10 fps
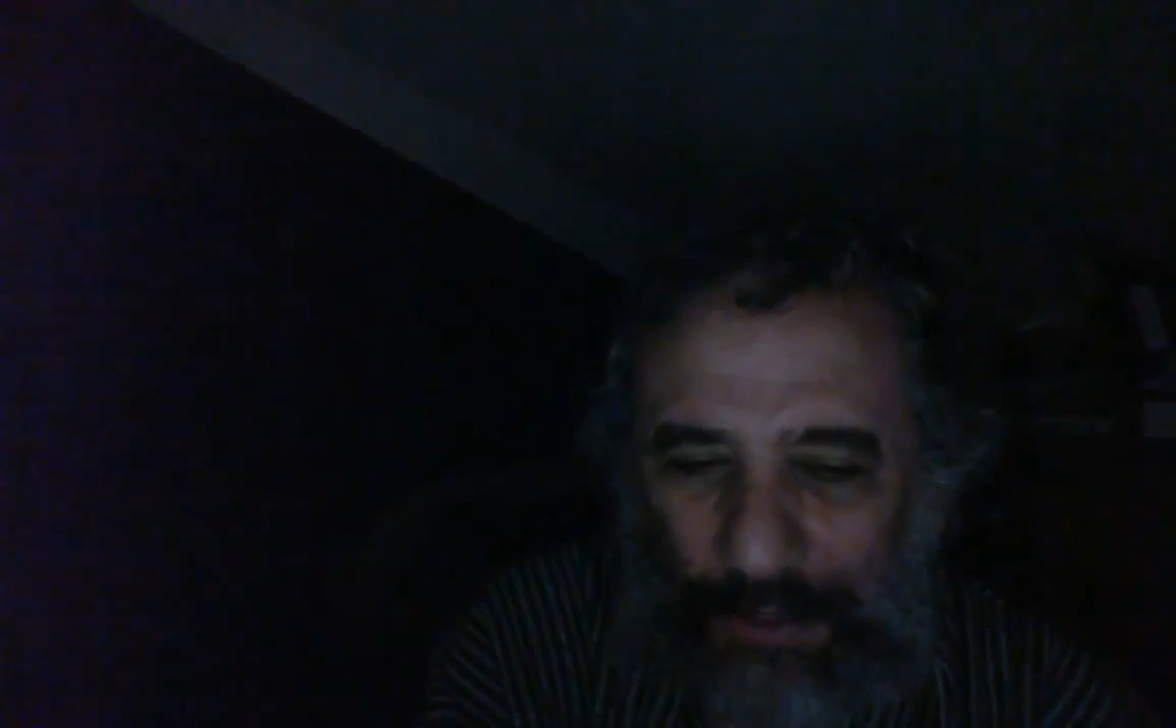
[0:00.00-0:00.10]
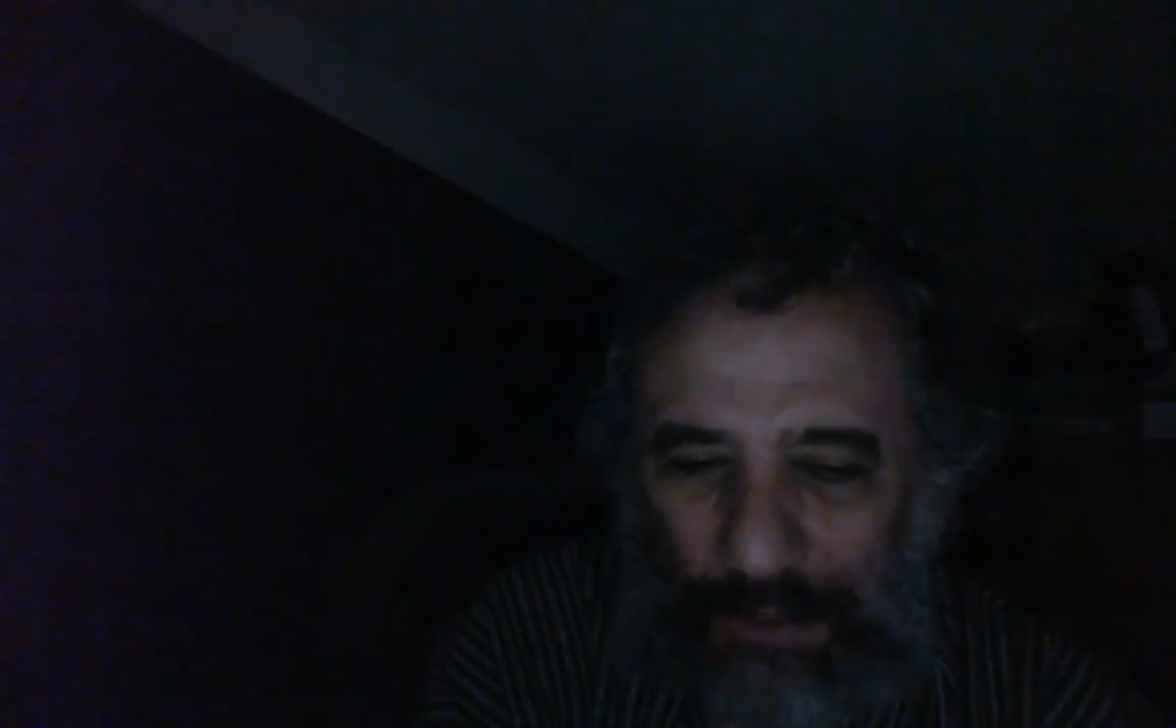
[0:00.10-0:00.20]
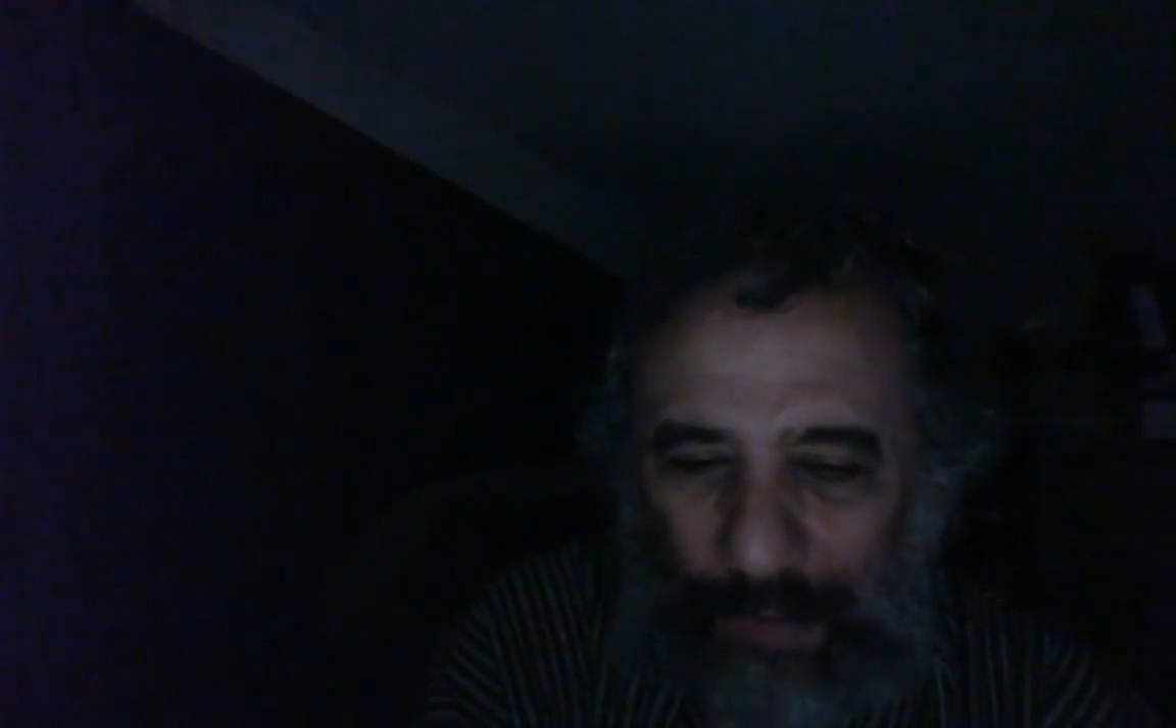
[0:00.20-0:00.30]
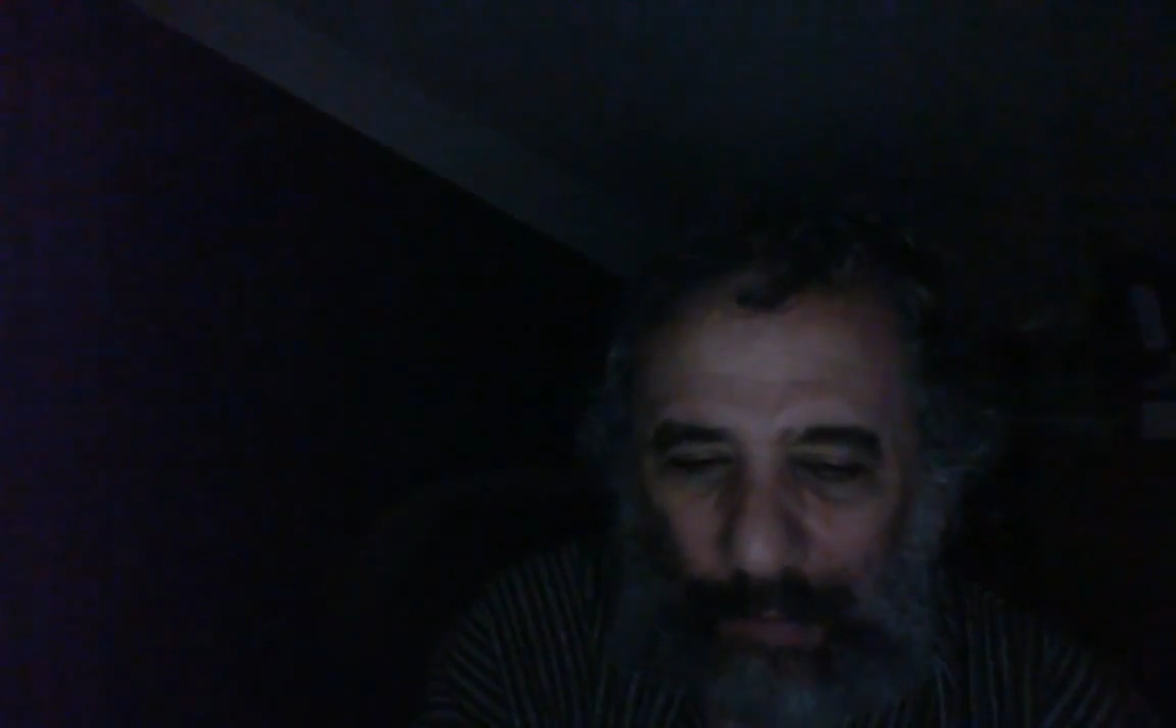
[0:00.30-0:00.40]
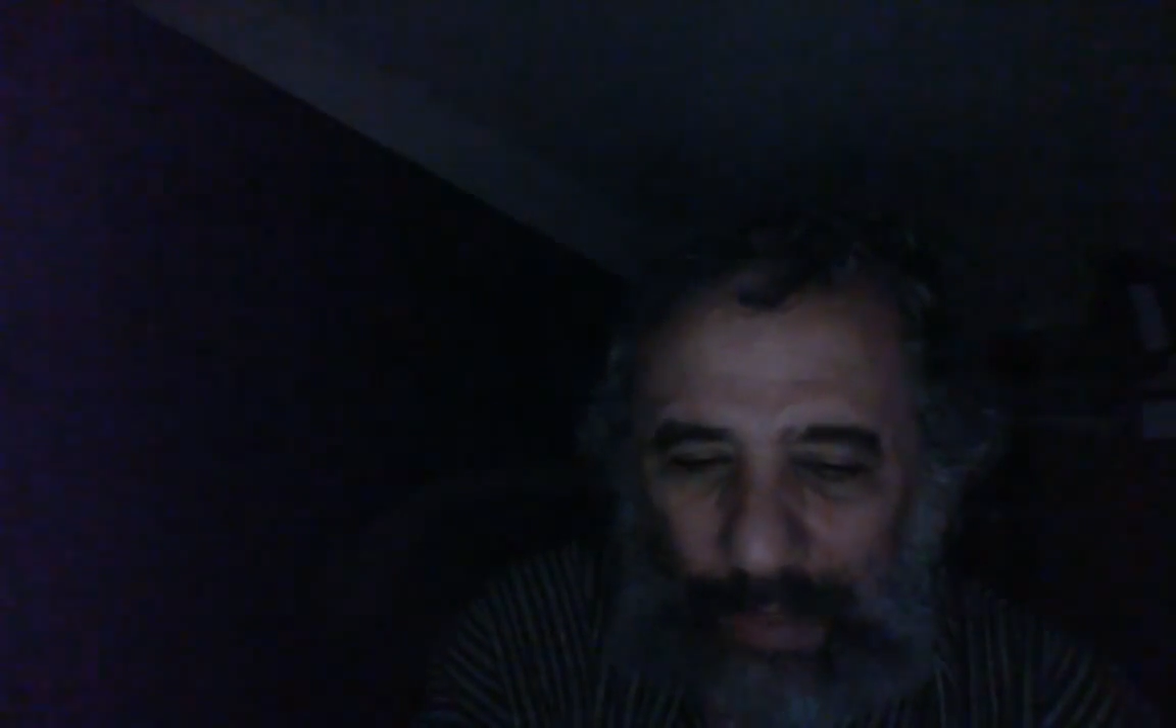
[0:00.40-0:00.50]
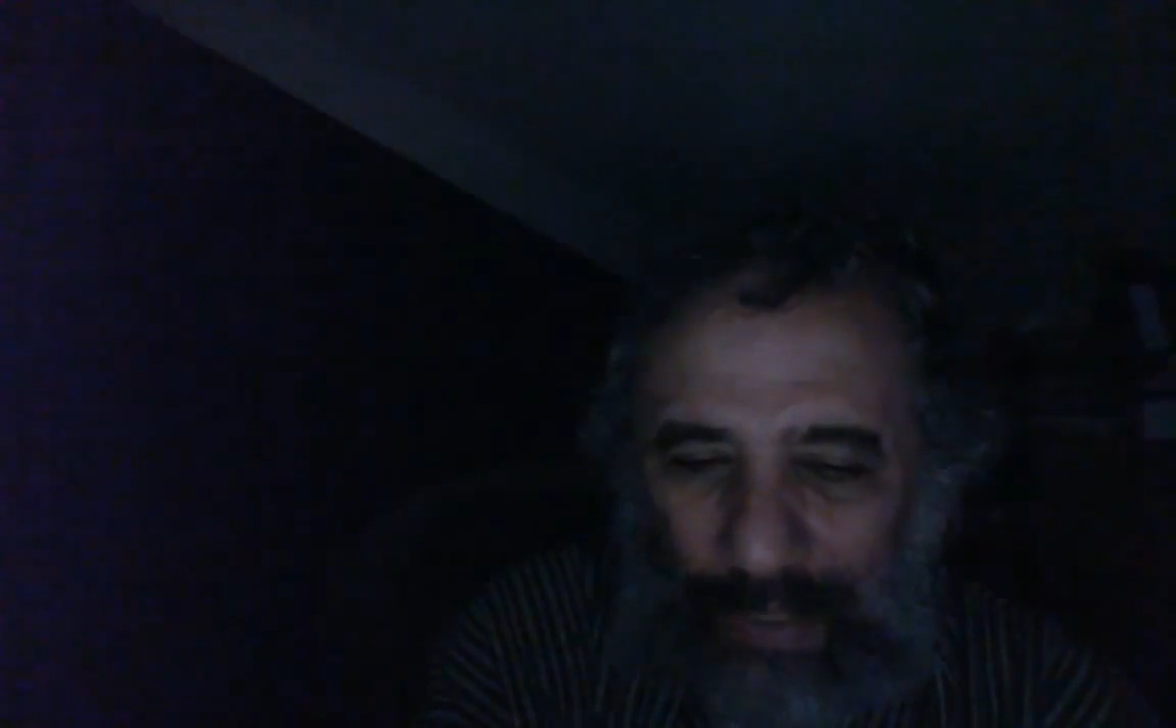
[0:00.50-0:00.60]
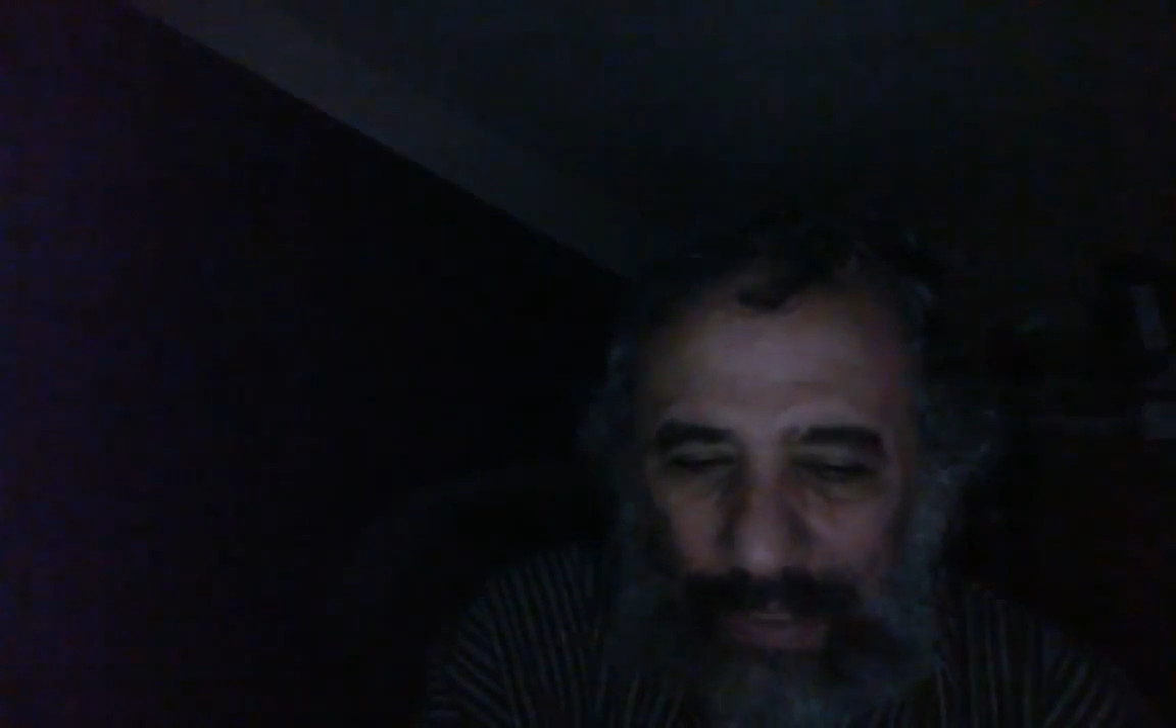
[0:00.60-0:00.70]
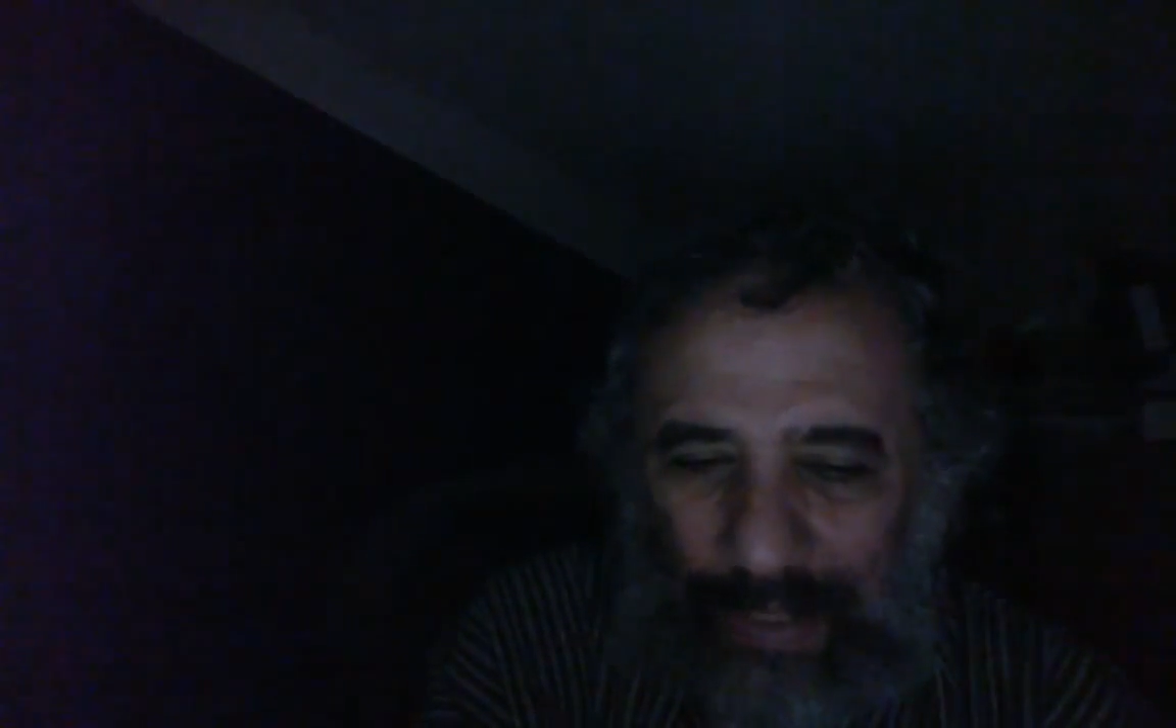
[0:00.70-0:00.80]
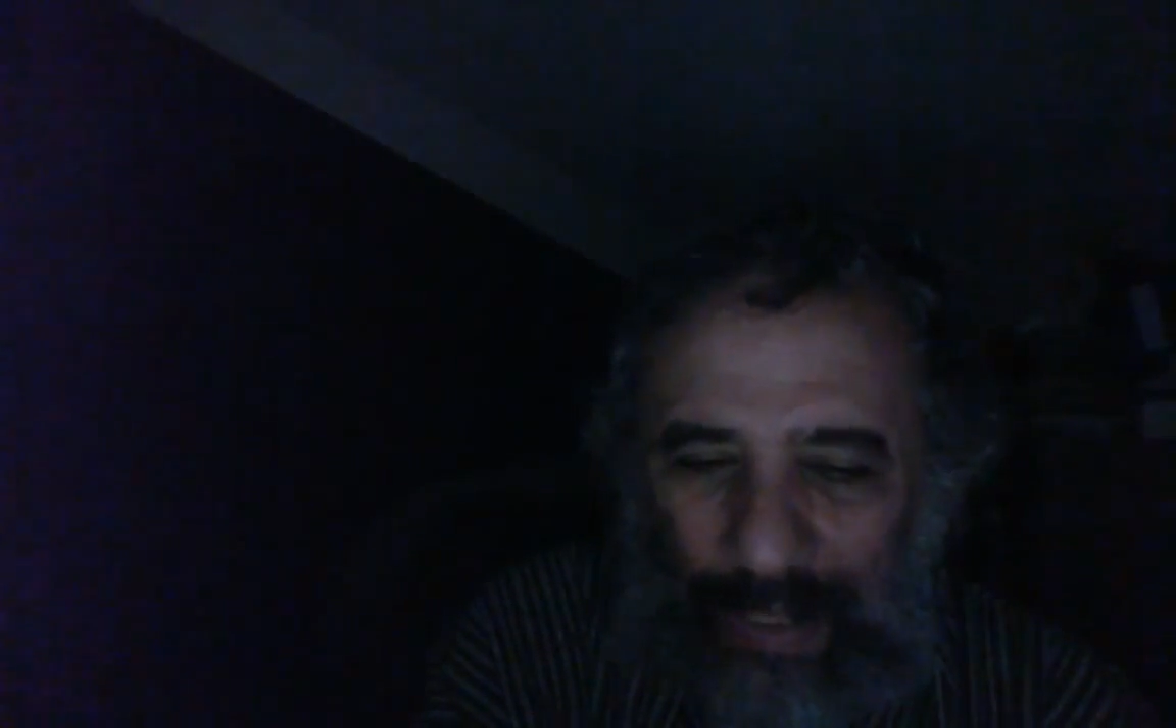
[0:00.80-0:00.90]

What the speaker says: fabricated.